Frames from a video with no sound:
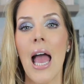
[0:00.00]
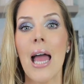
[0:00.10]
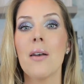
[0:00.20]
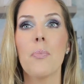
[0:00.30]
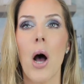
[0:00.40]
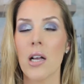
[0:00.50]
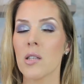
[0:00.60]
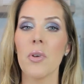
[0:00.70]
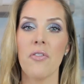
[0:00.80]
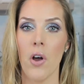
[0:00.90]
and
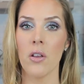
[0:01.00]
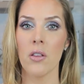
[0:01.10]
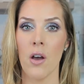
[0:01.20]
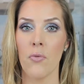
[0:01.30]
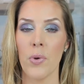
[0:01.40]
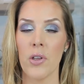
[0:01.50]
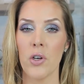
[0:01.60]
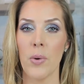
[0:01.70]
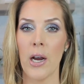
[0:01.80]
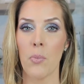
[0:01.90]
possibly fall in love with a
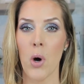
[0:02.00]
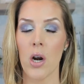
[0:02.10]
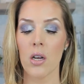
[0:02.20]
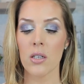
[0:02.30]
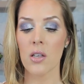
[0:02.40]
new hair product.